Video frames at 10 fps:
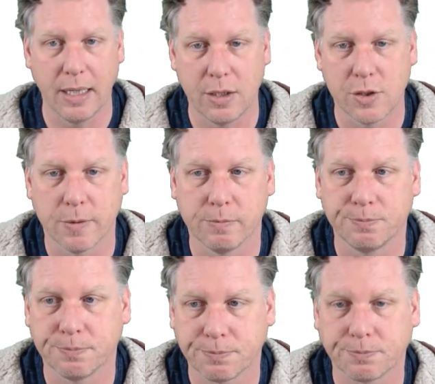page.
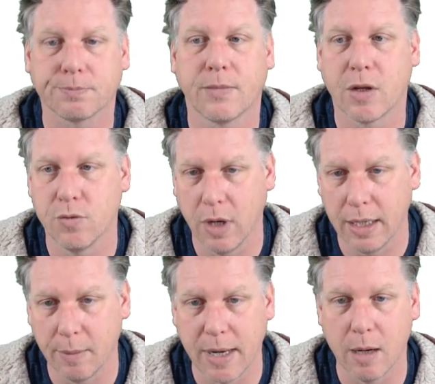
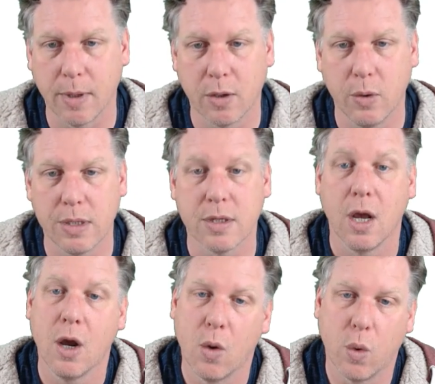Right, I'm now on my quiz.
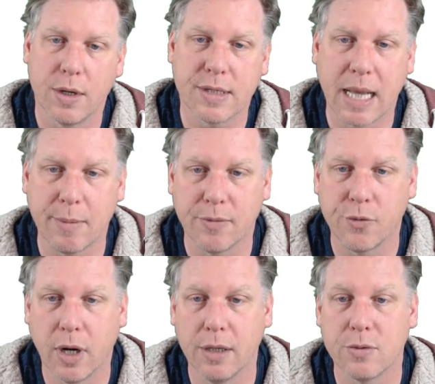What is the capital of
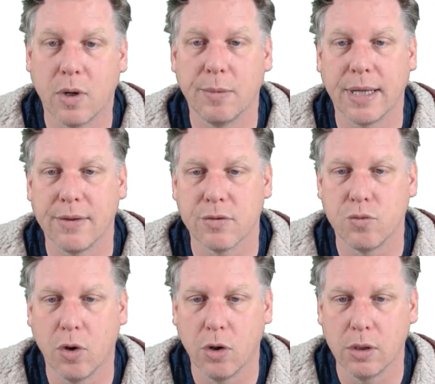France? Well, I'm going to get this
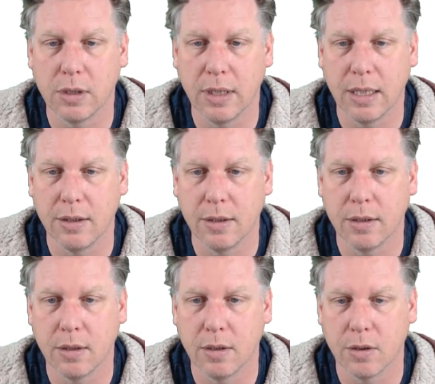wrong.
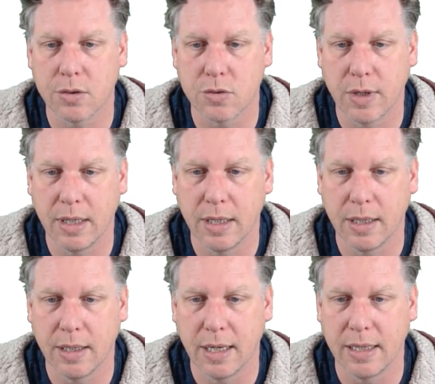London,
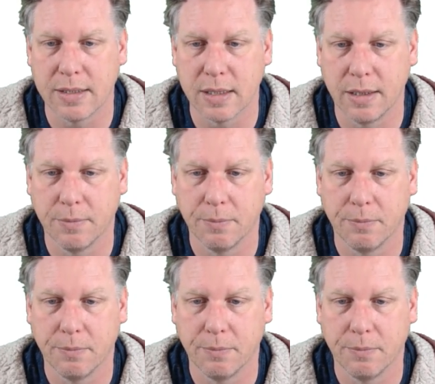Australia and Italy.